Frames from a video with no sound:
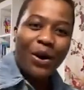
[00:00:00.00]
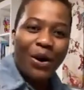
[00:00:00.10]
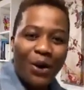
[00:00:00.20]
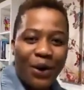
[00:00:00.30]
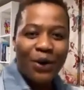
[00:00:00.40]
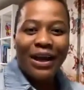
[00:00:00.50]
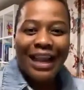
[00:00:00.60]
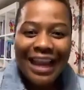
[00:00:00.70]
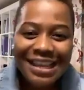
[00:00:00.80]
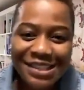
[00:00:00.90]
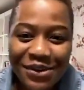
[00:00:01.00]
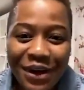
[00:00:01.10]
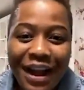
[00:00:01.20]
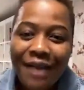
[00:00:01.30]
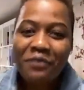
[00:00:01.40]
Woo! Let's
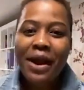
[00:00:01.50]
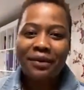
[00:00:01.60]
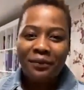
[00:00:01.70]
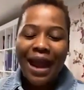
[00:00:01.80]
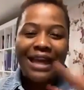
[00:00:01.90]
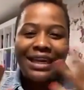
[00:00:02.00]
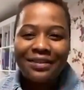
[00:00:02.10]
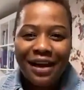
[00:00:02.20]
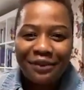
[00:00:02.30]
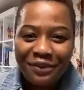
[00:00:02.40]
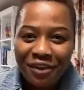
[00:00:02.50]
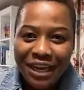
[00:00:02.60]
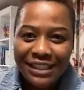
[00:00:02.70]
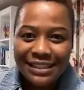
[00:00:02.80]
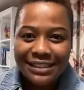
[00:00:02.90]
you. We, we are the
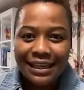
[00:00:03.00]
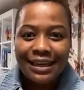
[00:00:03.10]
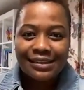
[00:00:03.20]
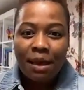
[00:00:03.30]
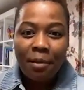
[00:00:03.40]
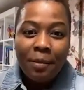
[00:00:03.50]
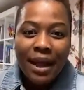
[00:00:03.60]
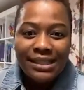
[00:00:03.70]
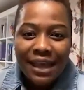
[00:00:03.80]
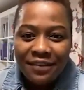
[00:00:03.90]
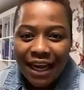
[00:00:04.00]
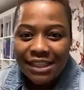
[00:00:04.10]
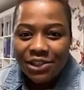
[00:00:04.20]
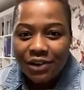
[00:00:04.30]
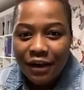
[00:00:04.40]
referees. Some people are serving
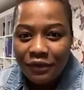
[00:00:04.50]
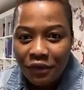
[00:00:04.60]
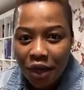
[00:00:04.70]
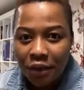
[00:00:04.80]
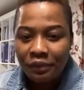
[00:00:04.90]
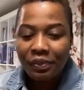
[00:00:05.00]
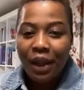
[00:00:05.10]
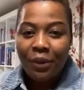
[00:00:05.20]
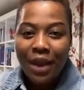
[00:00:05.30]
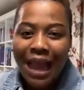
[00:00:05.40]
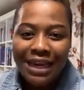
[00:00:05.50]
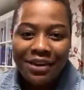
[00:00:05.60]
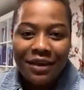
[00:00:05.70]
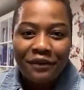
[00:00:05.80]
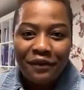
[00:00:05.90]
as referee. We
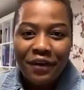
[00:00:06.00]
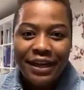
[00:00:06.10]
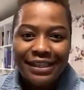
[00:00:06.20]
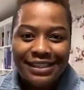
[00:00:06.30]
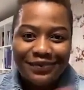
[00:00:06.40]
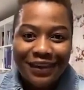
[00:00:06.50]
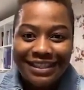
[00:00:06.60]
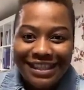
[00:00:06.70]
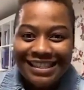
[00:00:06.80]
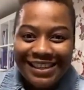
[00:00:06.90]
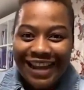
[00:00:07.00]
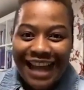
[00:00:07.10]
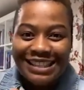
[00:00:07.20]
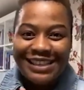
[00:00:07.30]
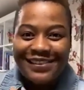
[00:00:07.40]
are the referees for this
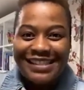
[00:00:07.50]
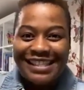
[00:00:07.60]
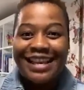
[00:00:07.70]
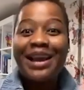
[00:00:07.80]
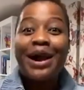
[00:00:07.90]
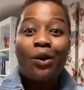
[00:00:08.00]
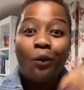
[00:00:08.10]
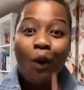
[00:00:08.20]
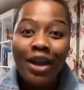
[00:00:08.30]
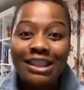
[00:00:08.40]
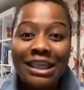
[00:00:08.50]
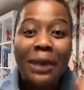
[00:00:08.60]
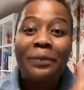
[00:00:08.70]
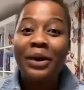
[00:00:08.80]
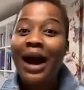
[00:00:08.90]
activity. Watch.
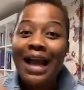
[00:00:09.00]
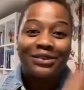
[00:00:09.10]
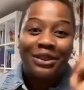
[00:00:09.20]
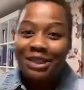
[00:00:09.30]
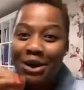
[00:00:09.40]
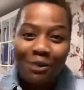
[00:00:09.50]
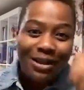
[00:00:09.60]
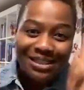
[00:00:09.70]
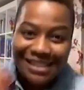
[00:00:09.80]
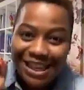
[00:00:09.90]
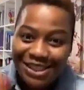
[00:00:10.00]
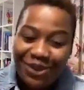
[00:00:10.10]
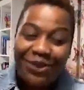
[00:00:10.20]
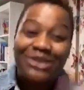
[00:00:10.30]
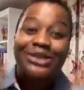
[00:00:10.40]
Keep your eyes on the comment
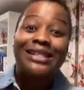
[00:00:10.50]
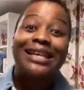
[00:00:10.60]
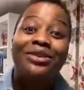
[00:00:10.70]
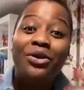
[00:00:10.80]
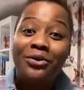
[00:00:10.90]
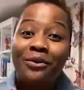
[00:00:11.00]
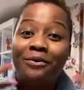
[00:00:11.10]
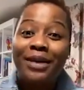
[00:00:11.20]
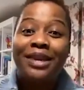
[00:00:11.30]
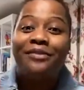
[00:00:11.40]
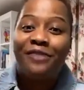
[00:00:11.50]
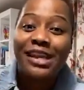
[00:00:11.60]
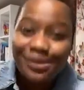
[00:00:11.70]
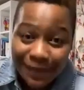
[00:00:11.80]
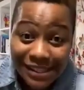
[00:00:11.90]
section. Want to see who will be the
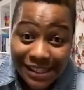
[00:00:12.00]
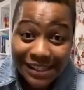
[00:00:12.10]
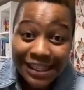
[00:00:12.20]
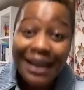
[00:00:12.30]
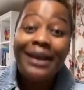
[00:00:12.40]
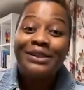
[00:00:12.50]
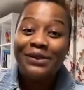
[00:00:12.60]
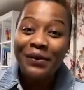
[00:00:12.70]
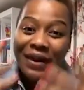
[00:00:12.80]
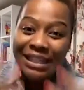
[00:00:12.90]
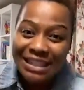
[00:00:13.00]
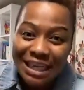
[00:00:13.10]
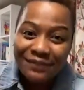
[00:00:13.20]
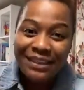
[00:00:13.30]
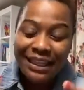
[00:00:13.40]
first person to
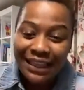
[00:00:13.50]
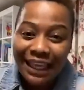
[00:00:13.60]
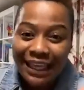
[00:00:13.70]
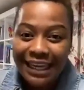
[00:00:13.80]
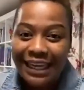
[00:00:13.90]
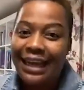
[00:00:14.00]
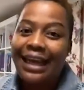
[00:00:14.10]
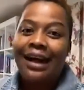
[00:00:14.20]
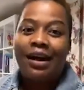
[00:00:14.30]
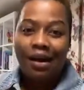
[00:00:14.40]
retrieve the link?